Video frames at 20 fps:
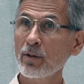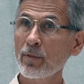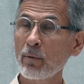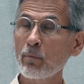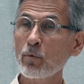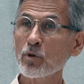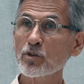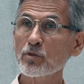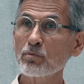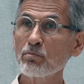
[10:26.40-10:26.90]
The
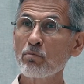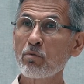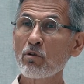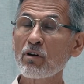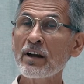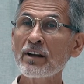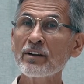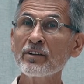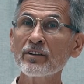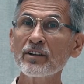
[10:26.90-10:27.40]
most
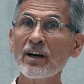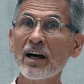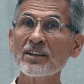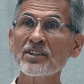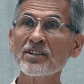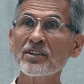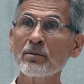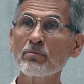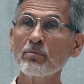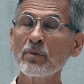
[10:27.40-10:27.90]
brilliant
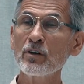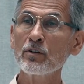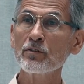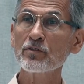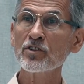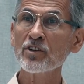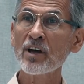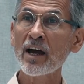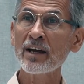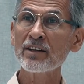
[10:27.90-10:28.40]
assembly
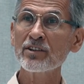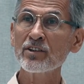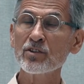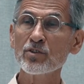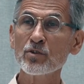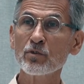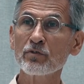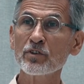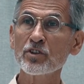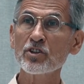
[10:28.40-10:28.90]
of
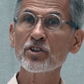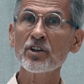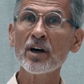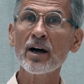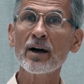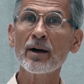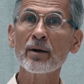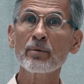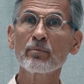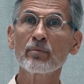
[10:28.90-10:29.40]
scientists of its
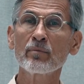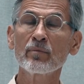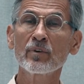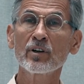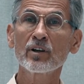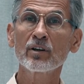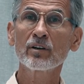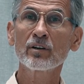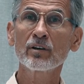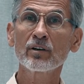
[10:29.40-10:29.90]
time
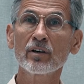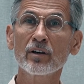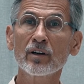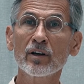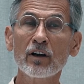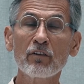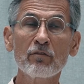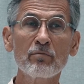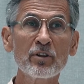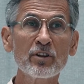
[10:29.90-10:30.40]

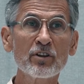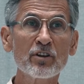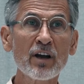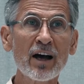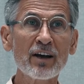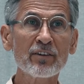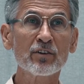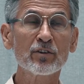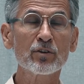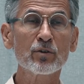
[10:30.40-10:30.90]
have been
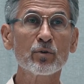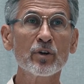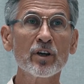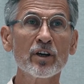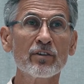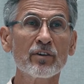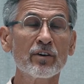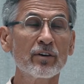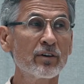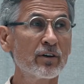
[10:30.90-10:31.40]
gathered
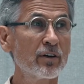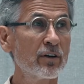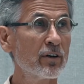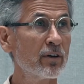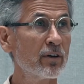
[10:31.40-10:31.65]
together.